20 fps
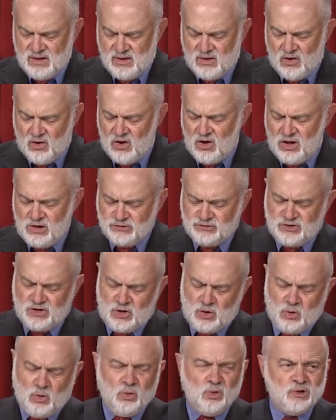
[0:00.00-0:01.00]
All
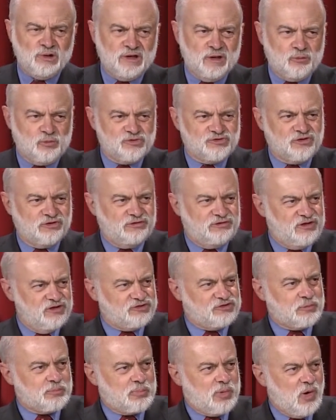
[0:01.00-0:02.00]
told, it was a
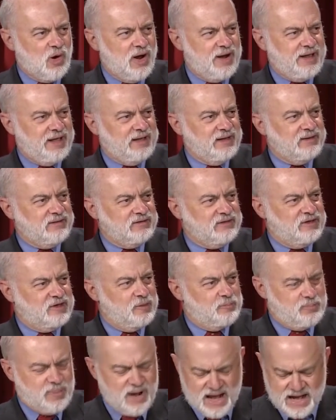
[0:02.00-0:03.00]
disappointing
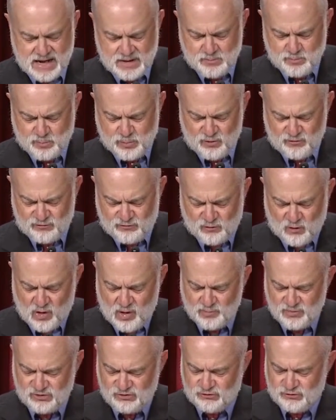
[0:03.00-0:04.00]
debate
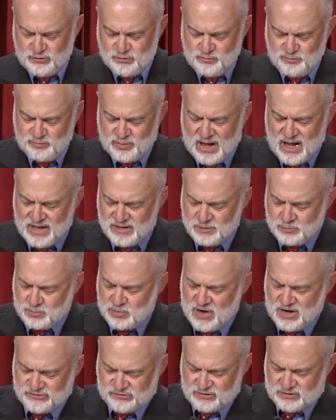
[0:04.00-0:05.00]
performance by the
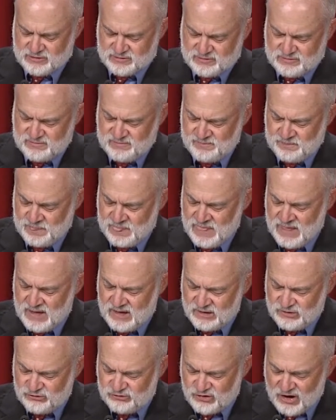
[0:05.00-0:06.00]
president,
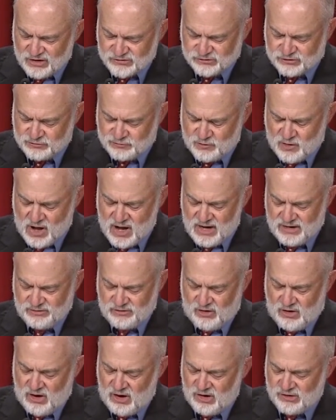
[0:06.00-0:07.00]
justifying
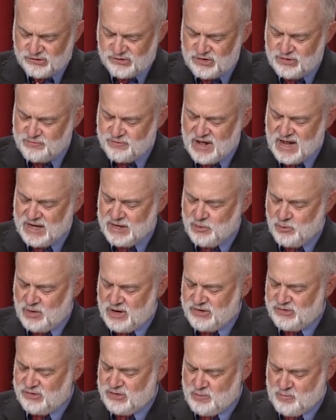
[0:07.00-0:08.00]
the harsh
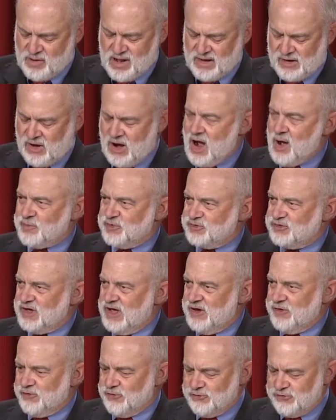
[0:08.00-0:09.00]
evaluation by
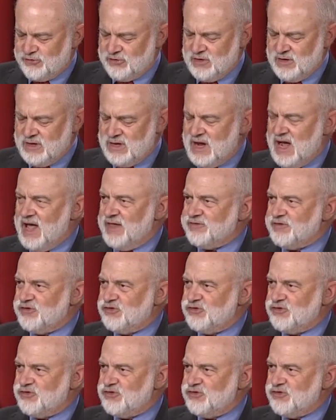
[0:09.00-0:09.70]
commentators and the